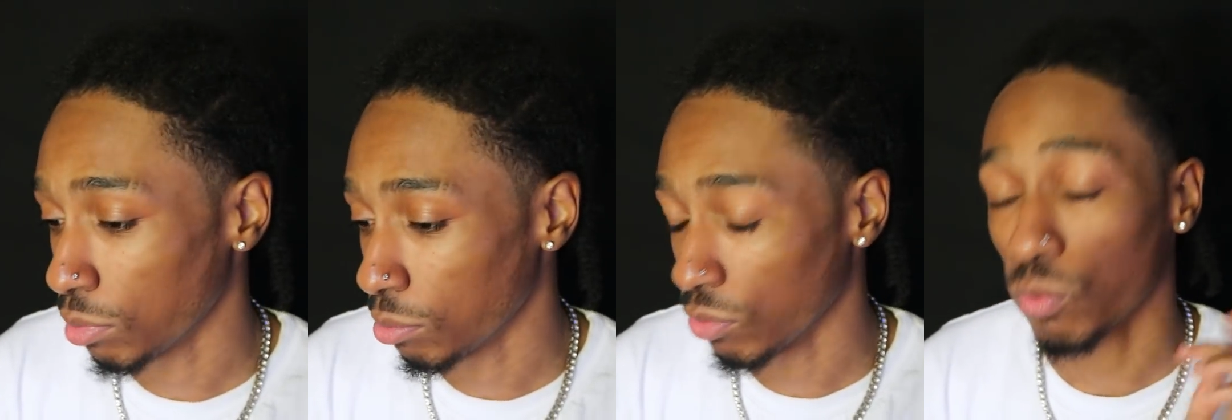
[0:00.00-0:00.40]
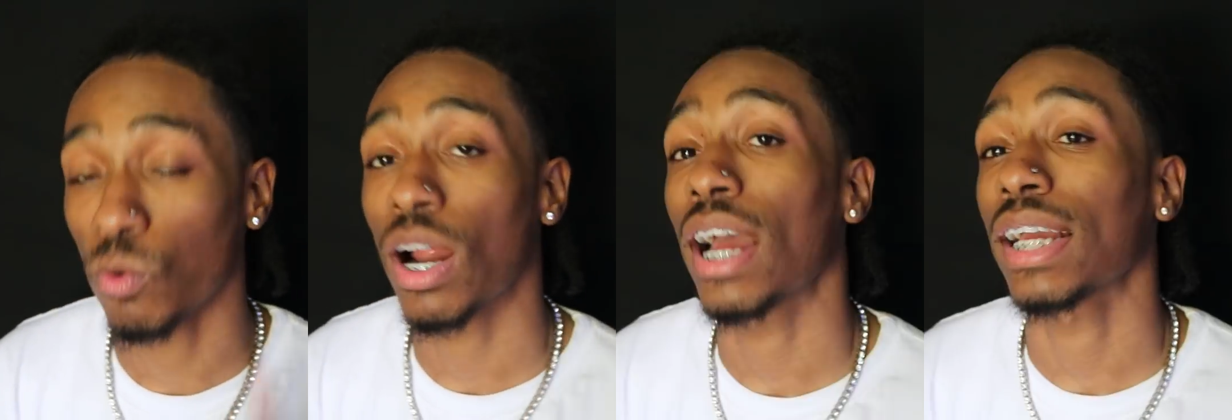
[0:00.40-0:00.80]
But
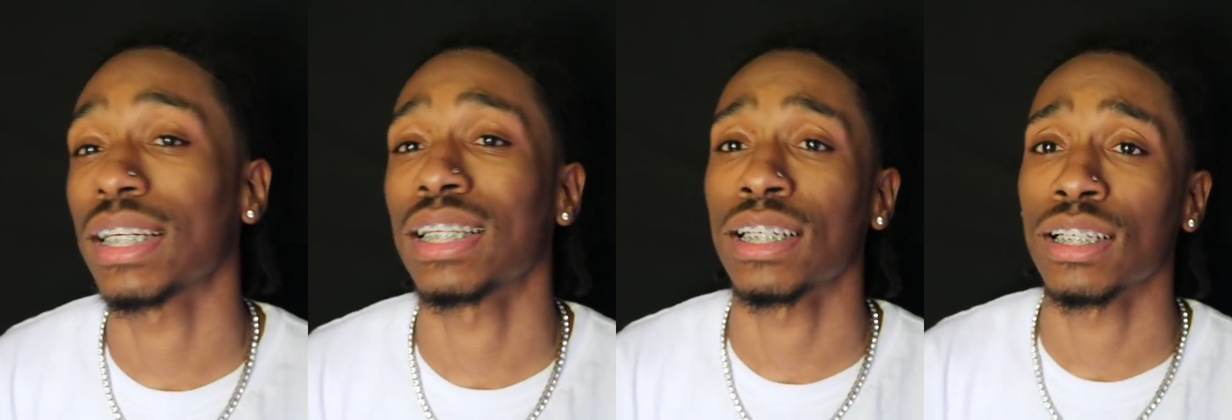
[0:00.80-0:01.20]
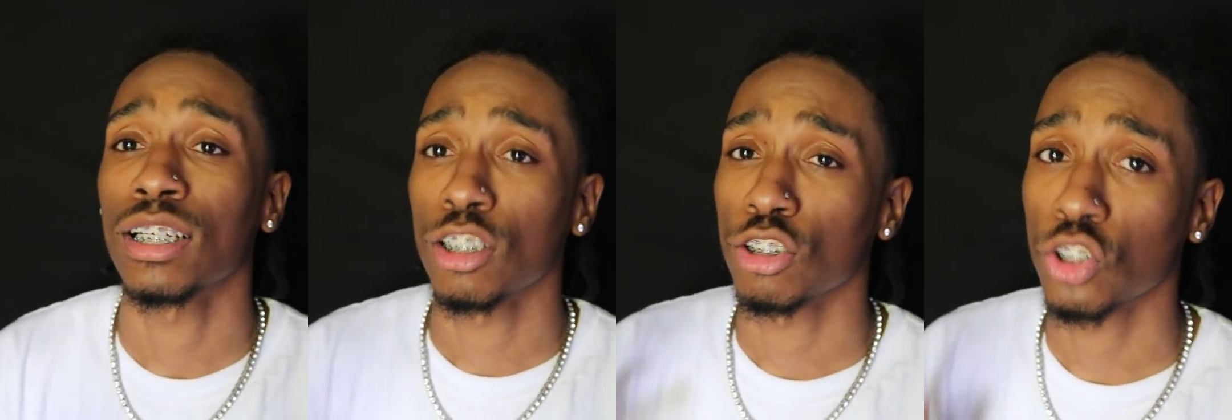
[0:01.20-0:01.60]
before I get
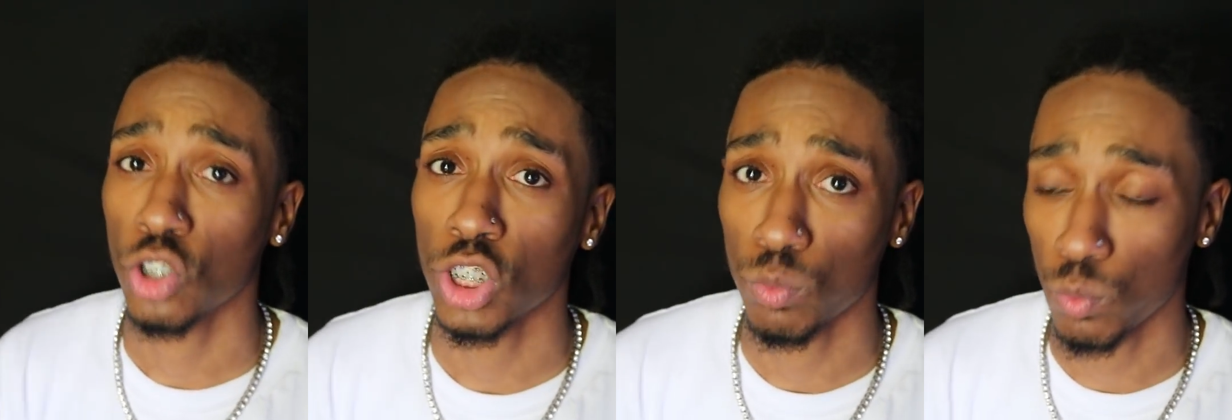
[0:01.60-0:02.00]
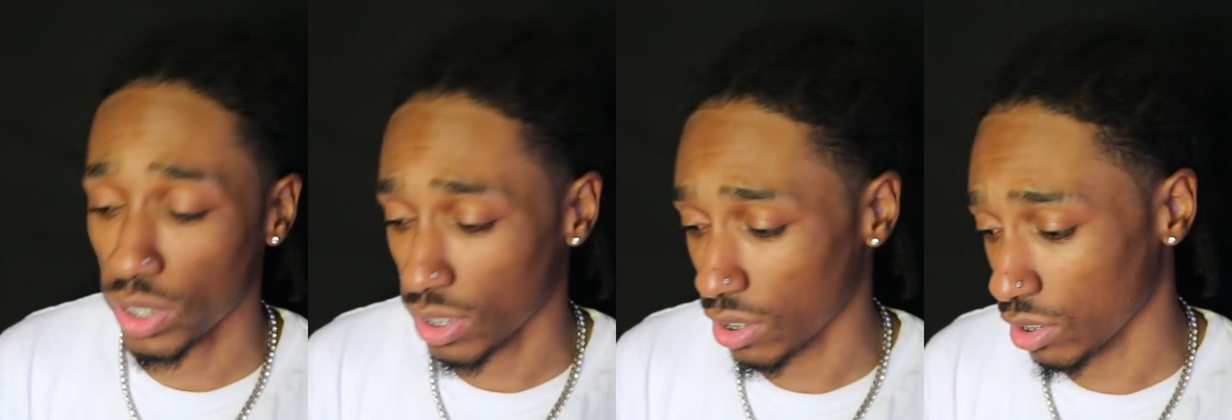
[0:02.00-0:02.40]
started
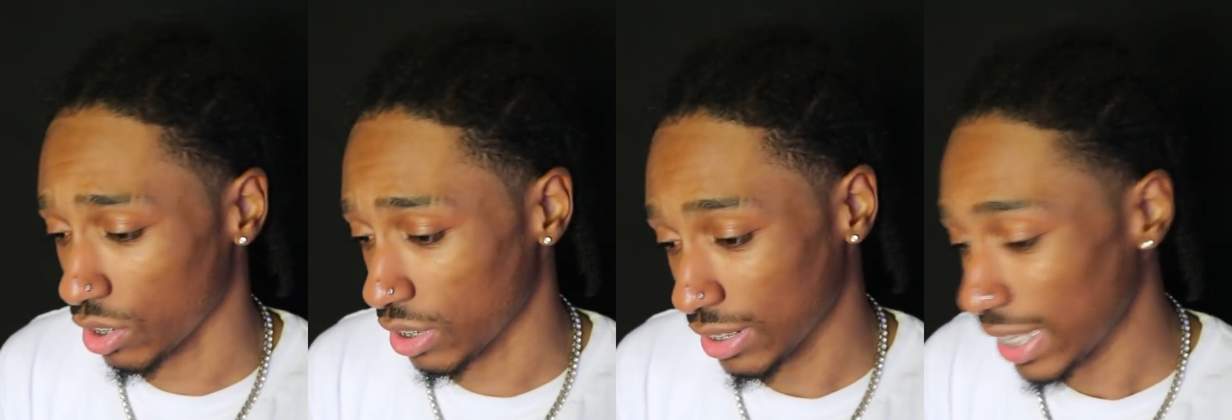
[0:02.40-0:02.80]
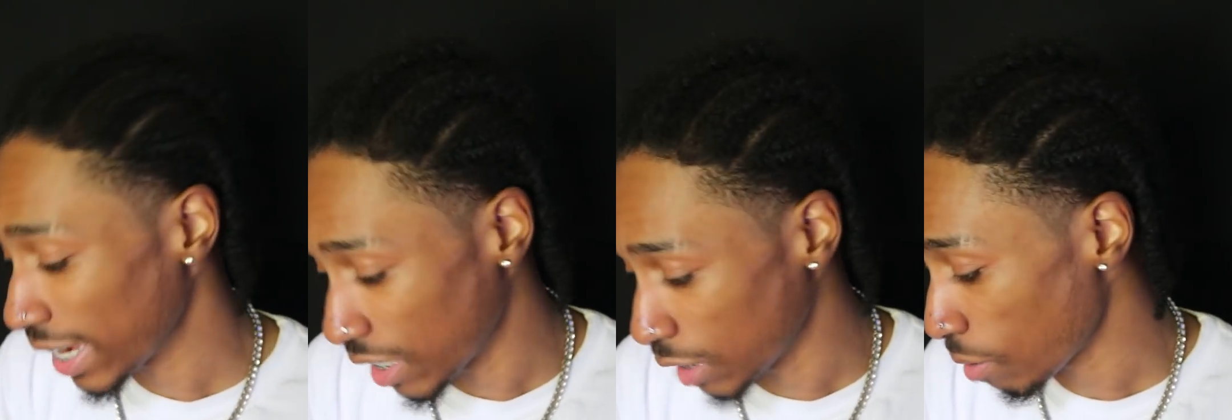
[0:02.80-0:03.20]
with just
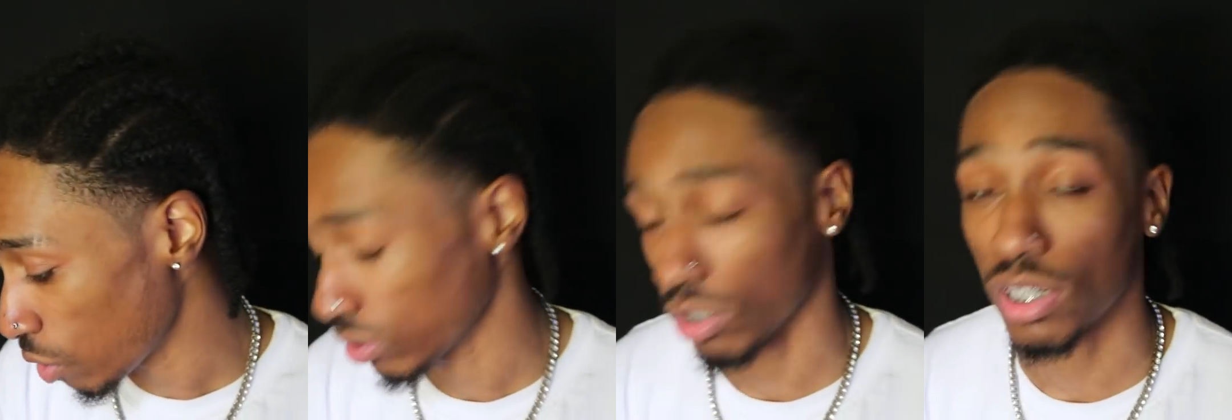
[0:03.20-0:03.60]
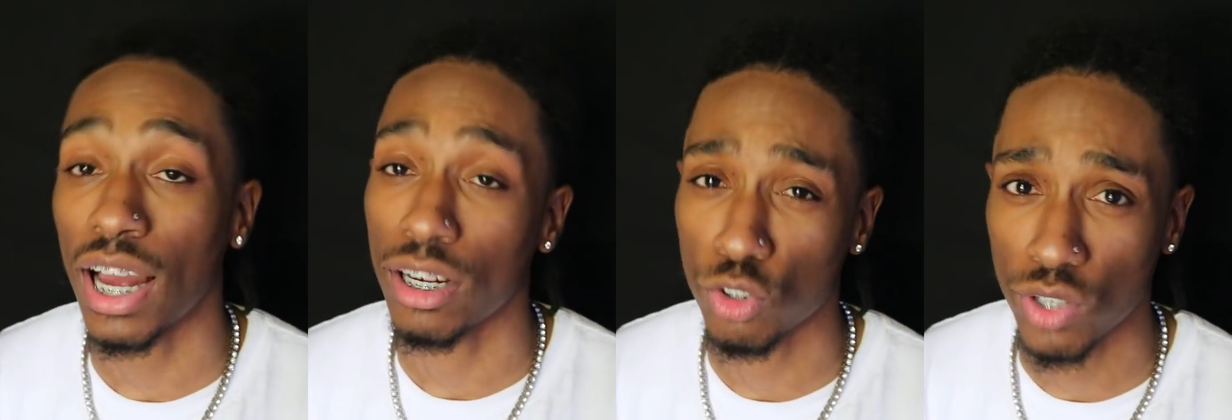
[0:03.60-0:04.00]
taking them out, they're
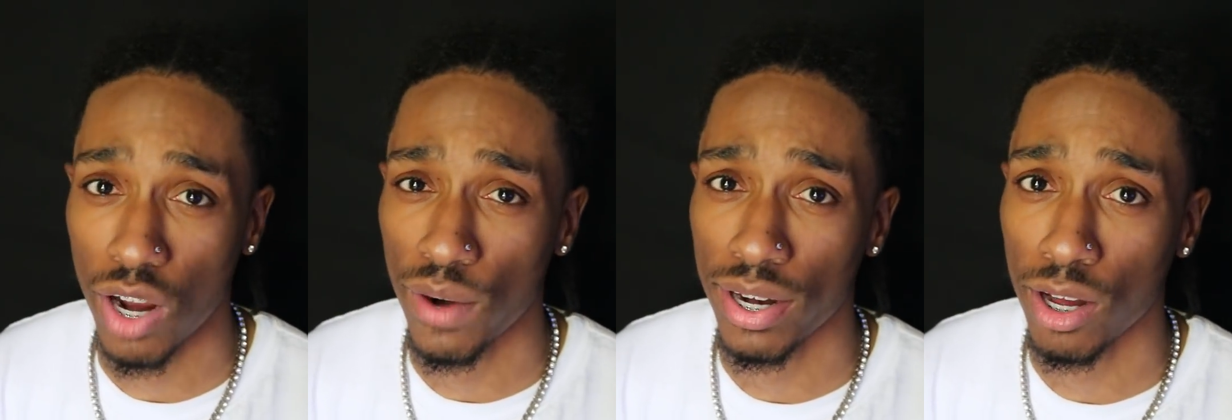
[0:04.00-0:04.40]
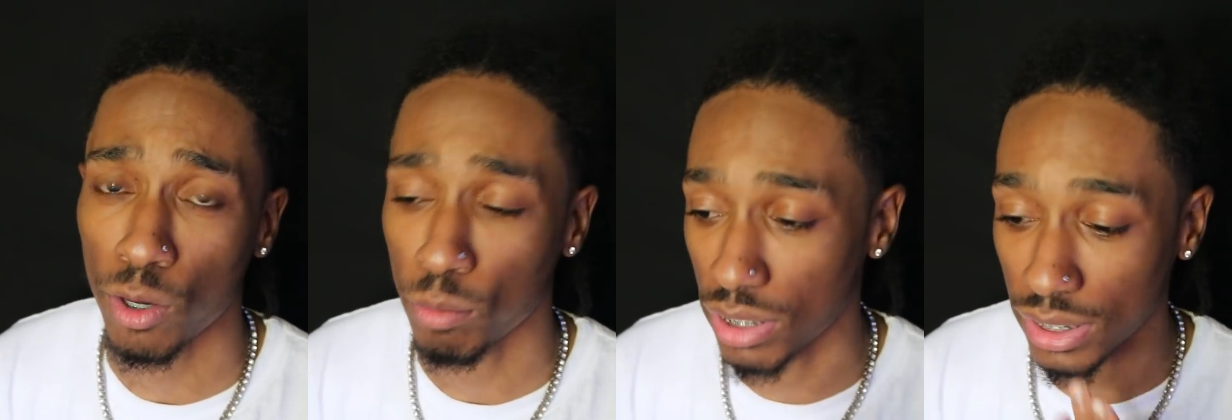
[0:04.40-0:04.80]
kind of dry right
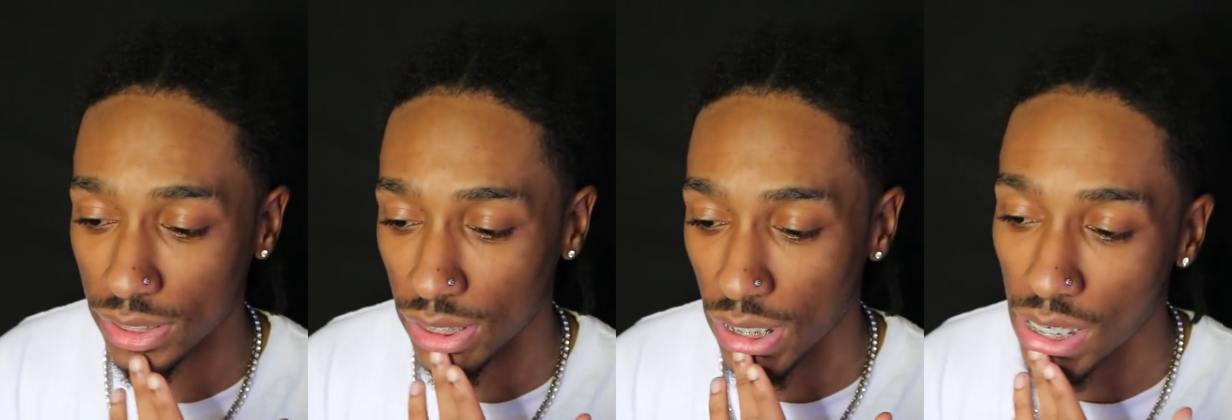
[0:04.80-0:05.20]
now because